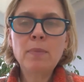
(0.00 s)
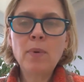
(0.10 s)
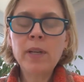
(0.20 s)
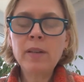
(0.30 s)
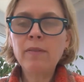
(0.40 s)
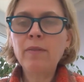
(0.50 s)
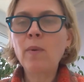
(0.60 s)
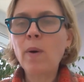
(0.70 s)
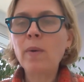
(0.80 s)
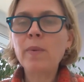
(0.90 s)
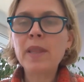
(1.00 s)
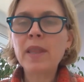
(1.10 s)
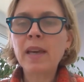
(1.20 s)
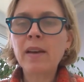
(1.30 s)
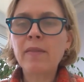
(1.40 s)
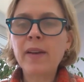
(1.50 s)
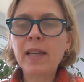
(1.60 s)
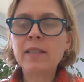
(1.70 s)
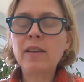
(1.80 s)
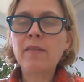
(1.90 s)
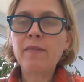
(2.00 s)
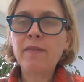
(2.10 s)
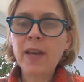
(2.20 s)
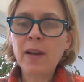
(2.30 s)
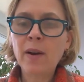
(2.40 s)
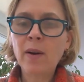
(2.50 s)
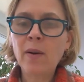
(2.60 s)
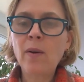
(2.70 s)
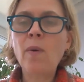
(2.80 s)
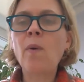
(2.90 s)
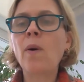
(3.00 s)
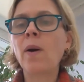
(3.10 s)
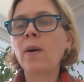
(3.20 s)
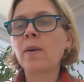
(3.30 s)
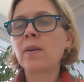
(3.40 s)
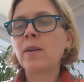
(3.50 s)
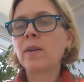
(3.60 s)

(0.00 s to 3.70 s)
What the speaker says: point for what we think of as fair or